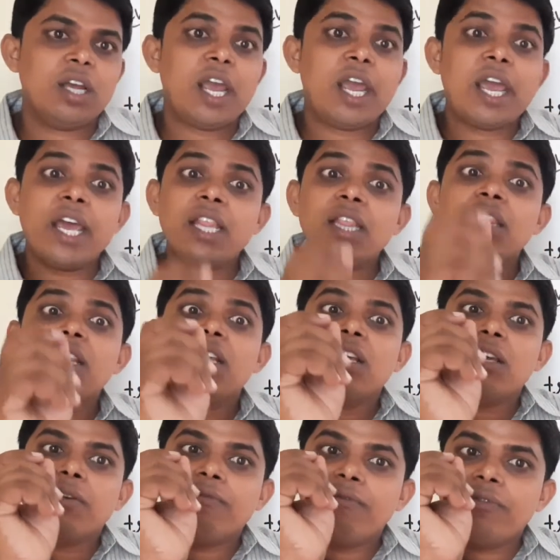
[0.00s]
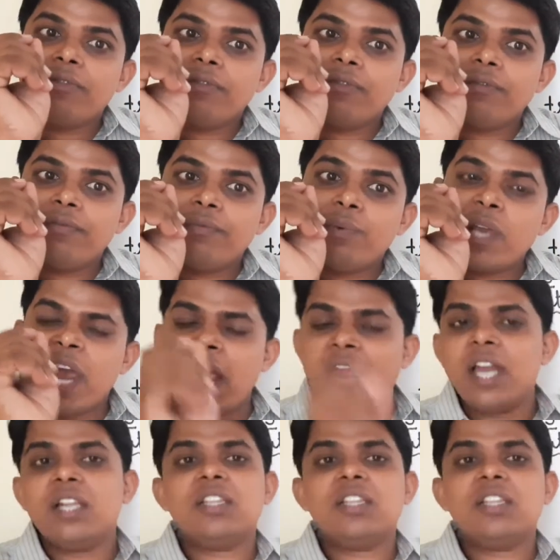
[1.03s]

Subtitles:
And behind